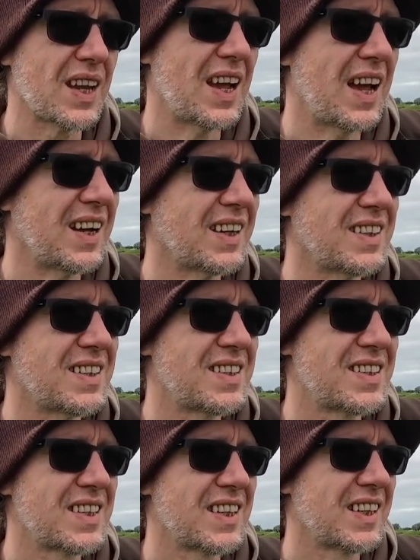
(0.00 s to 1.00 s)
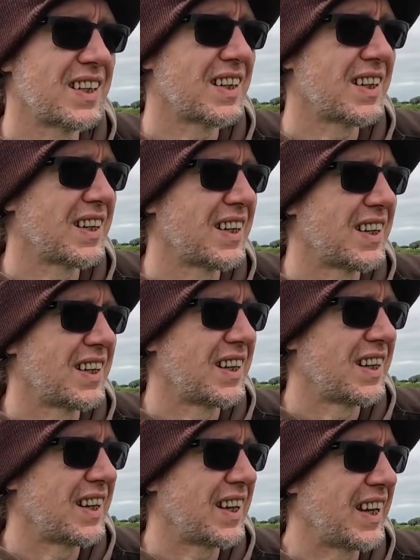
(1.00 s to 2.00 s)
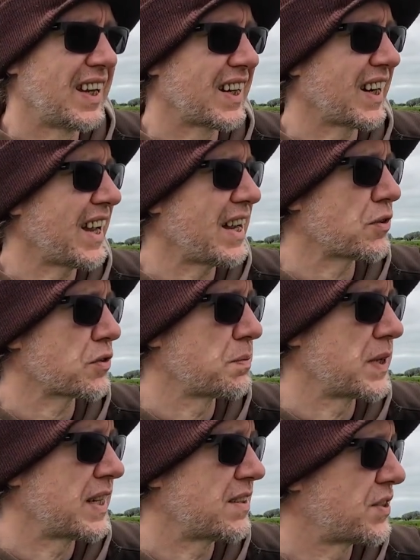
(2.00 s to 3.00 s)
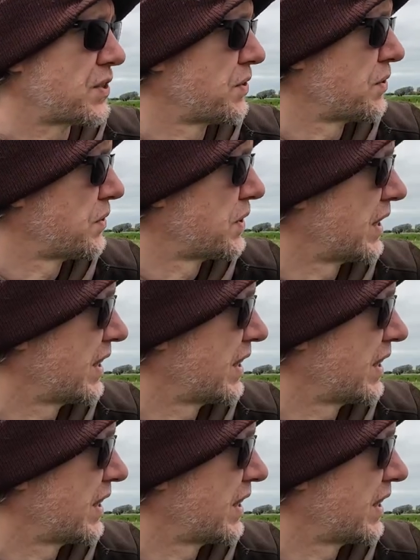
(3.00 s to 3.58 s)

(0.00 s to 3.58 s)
and it allows me to